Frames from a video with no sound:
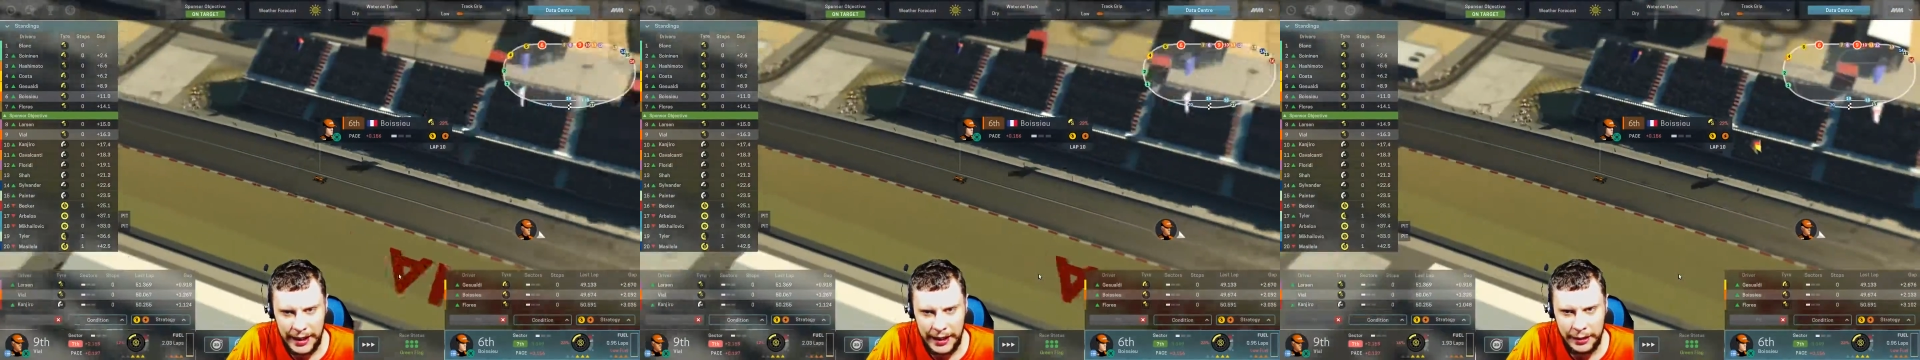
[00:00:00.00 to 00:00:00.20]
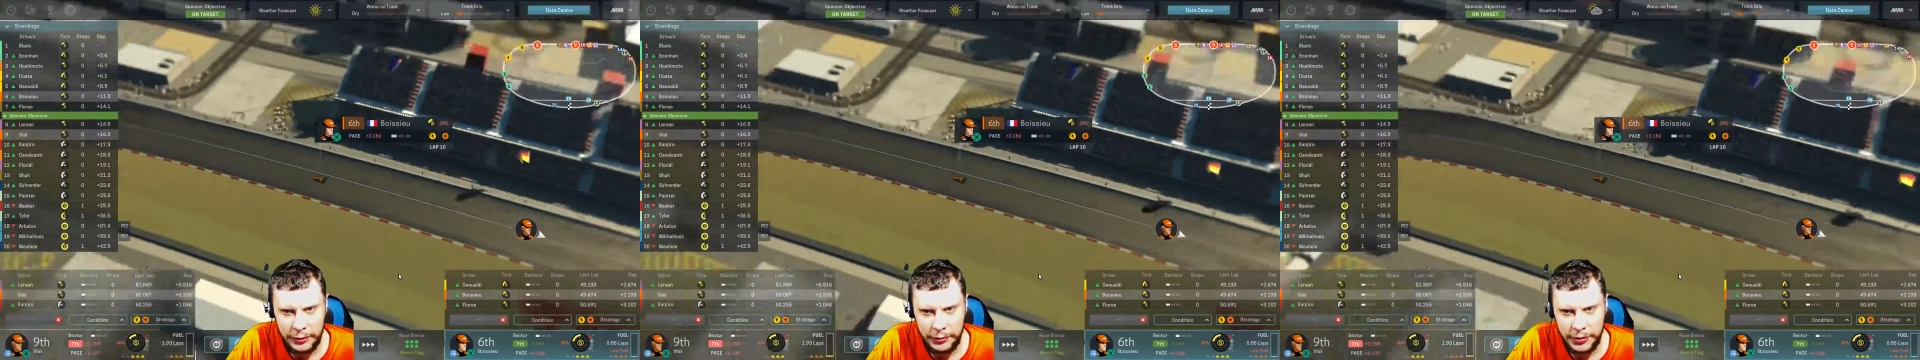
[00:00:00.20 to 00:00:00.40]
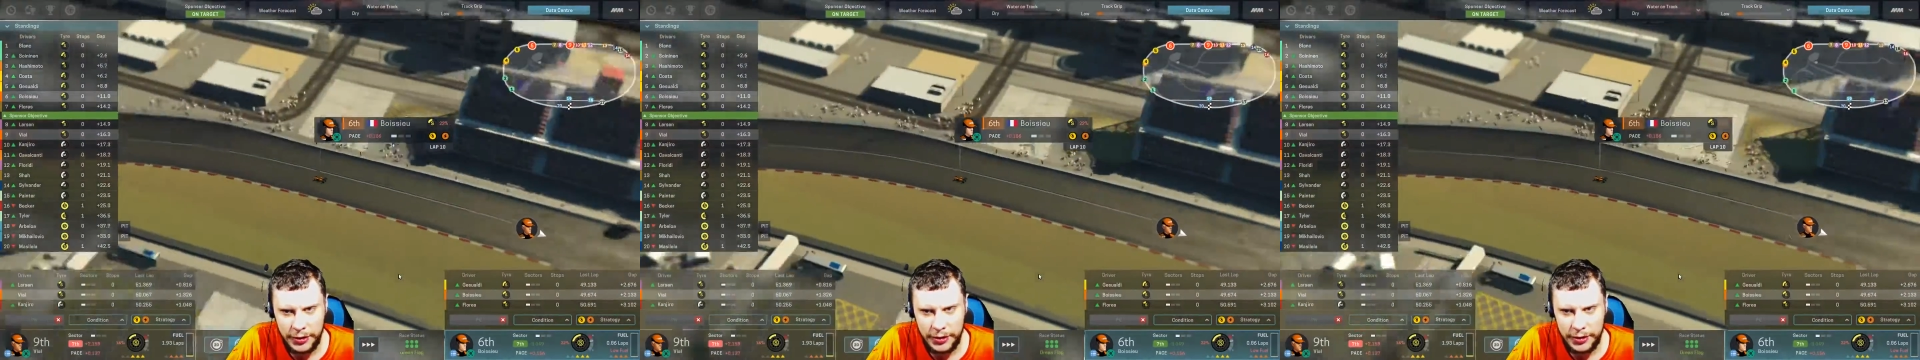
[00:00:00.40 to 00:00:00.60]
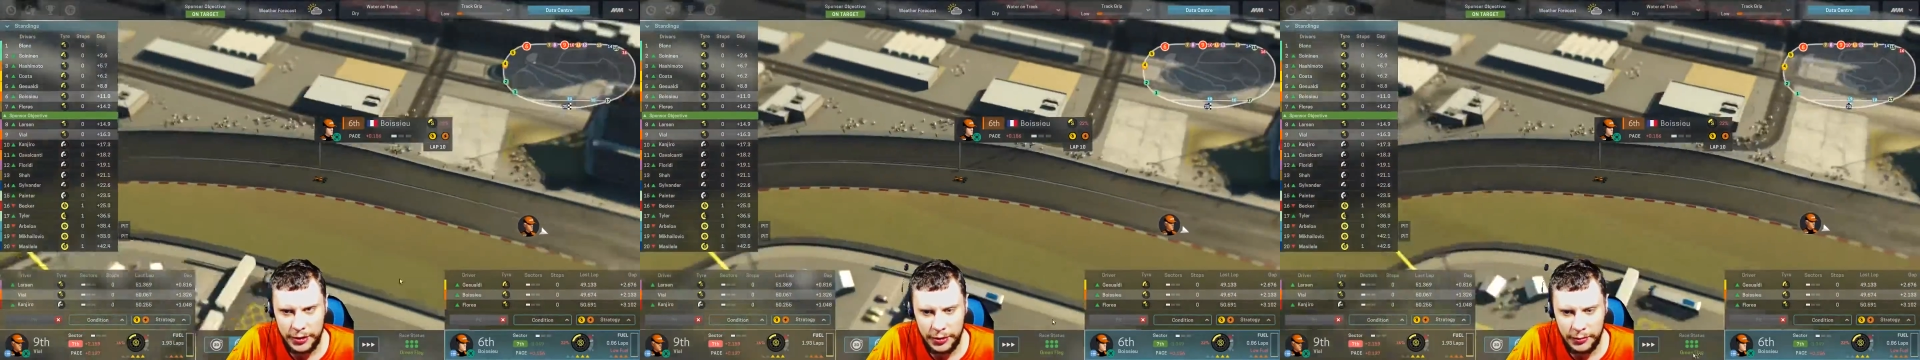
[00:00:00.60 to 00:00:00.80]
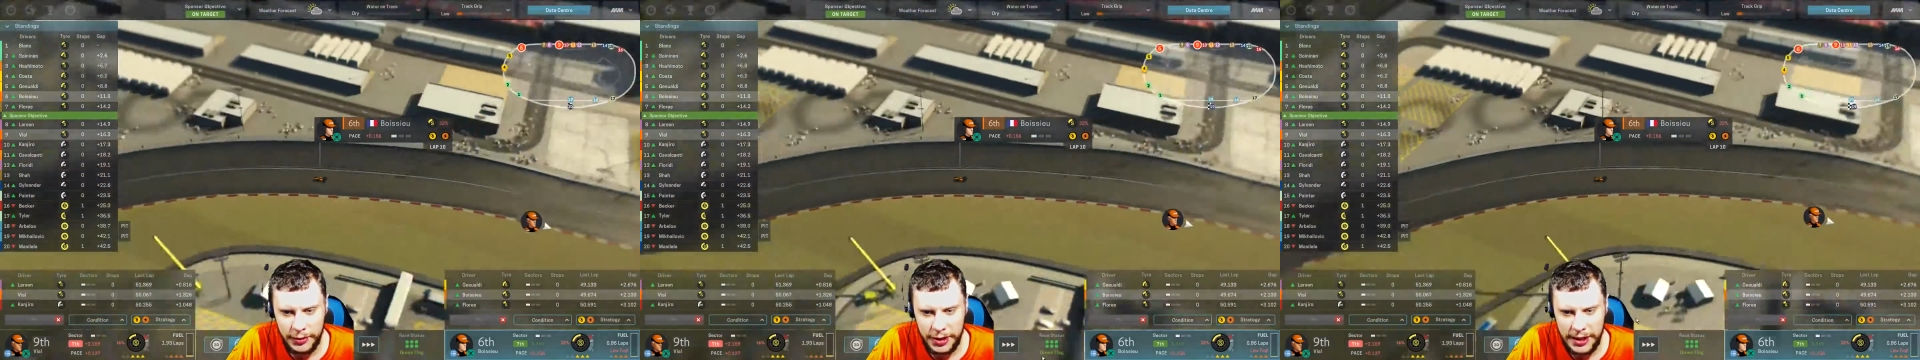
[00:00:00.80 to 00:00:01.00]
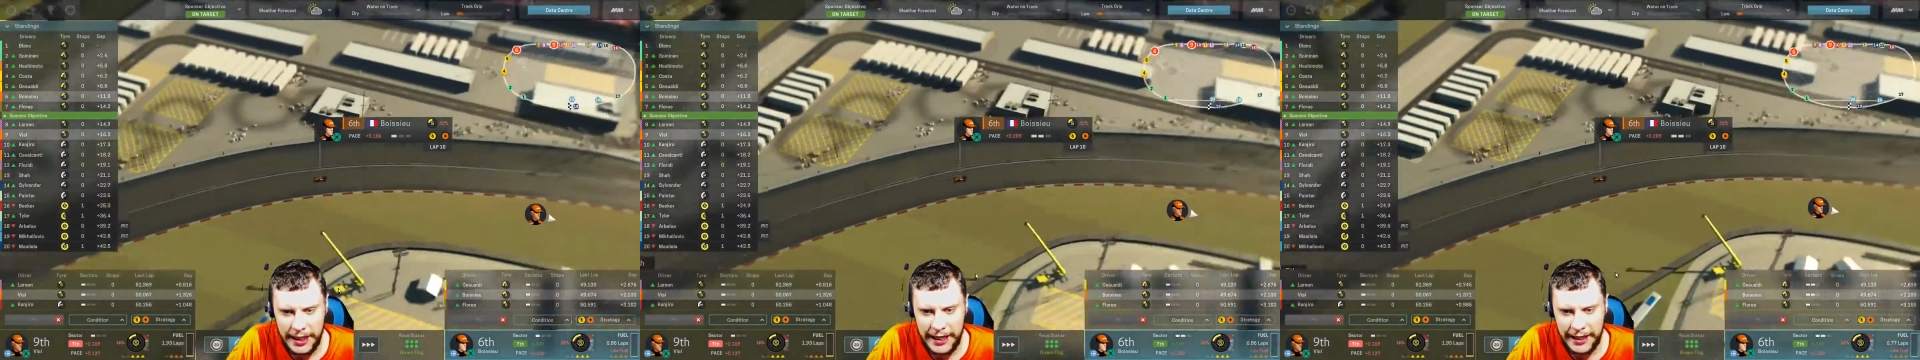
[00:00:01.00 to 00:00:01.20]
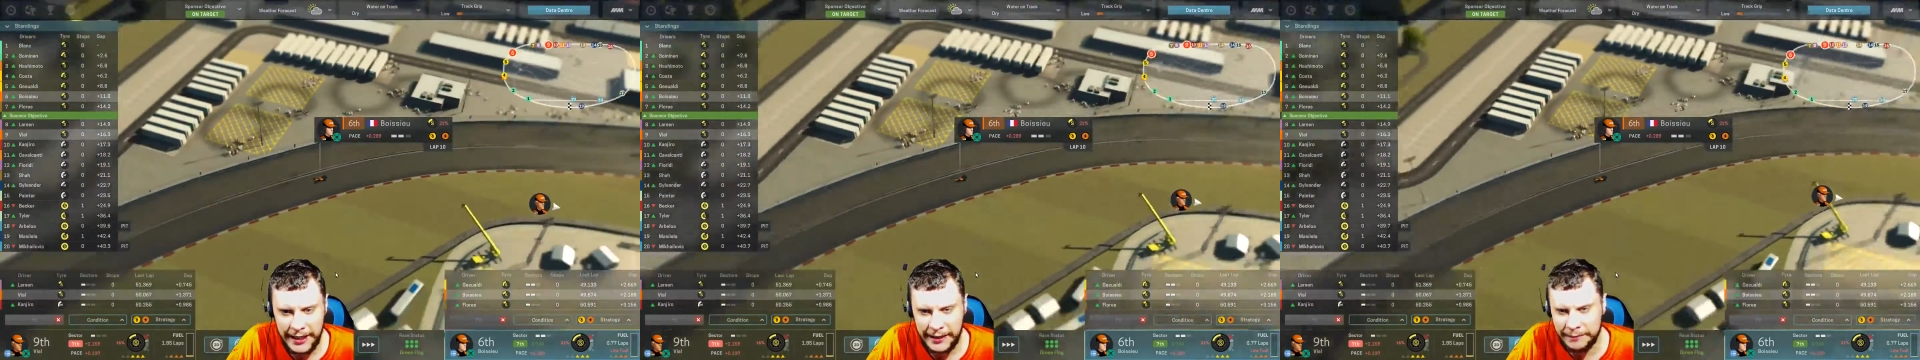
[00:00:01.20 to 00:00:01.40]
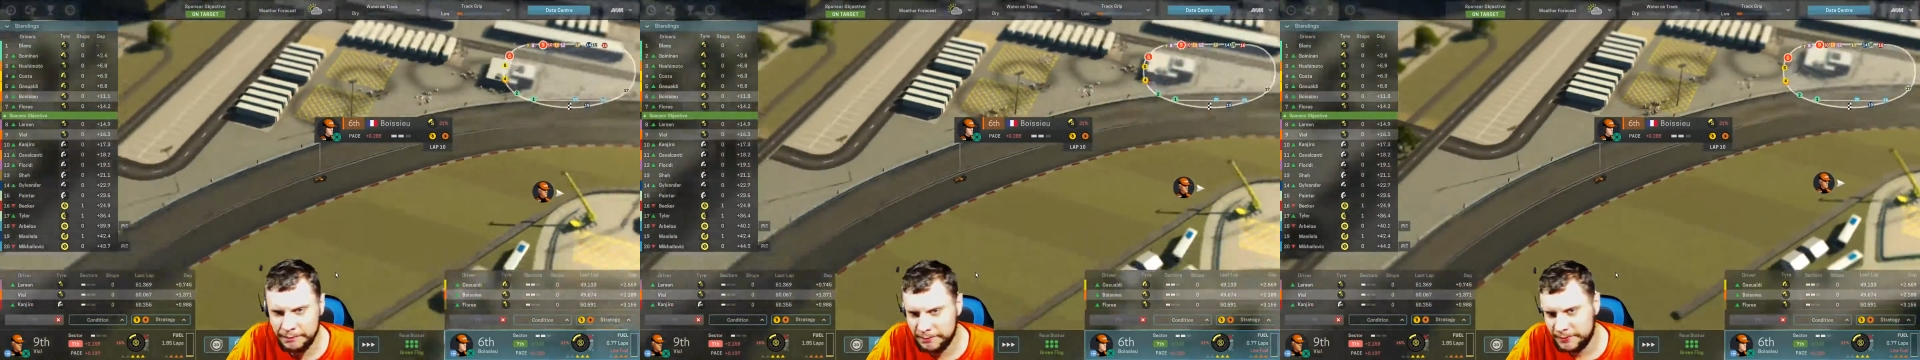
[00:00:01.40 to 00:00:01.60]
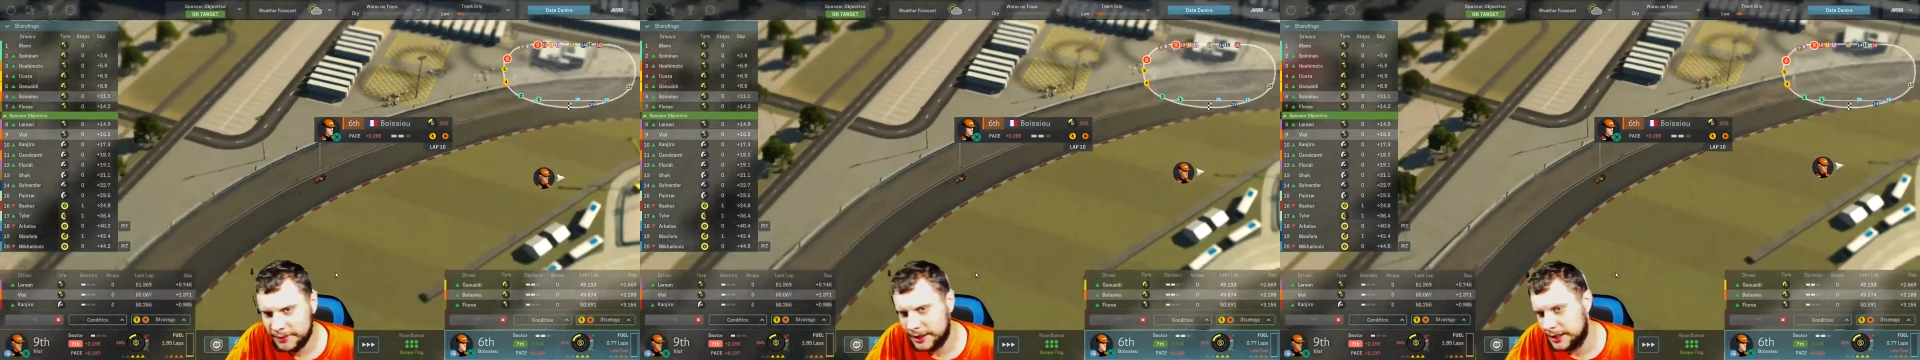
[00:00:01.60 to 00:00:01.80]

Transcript: Ouch. So we're stacking.